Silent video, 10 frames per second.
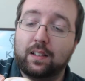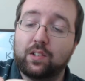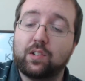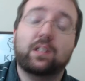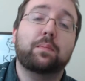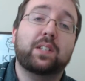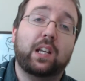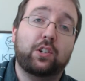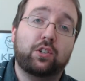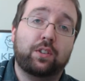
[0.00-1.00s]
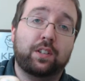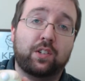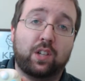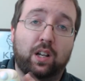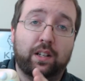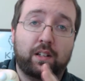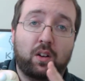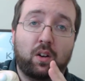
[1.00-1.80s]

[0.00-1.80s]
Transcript: this is a limitation on the design